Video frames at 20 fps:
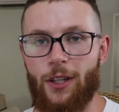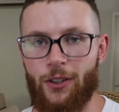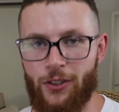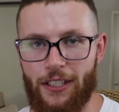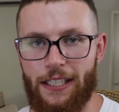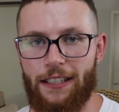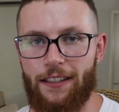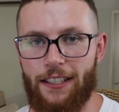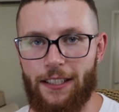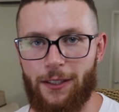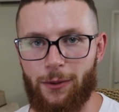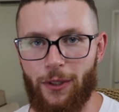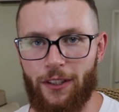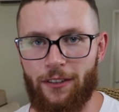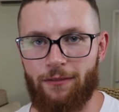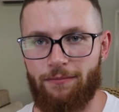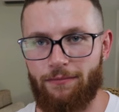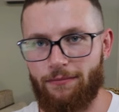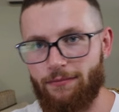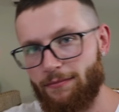I'll see you in the next one.
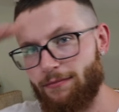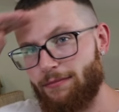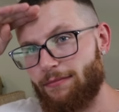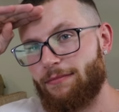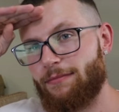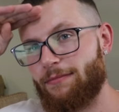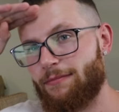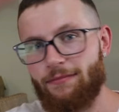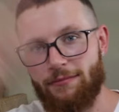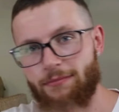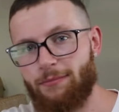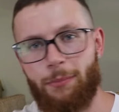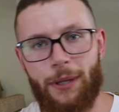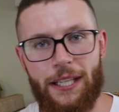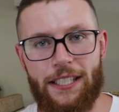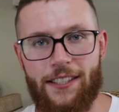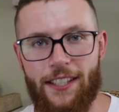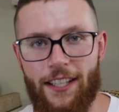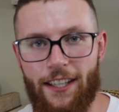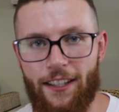Peace